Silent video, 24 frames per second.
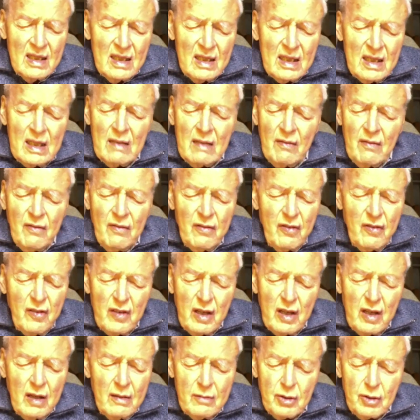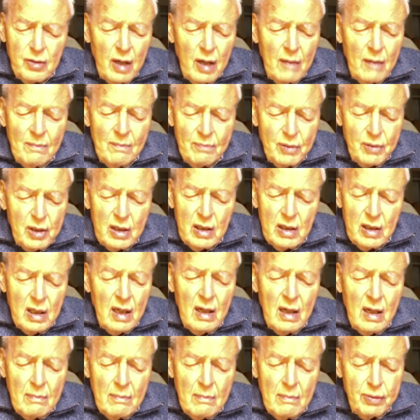even to the Trumps and
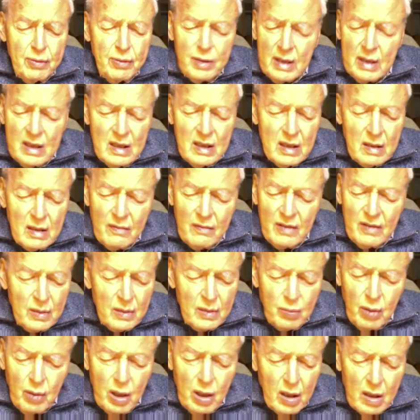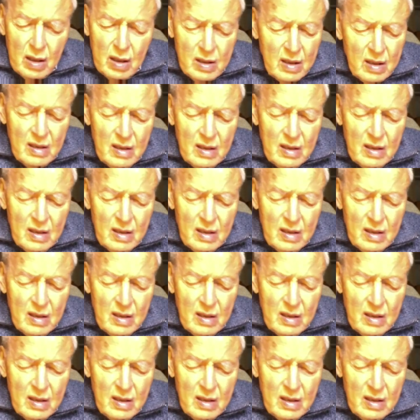Putins of this world.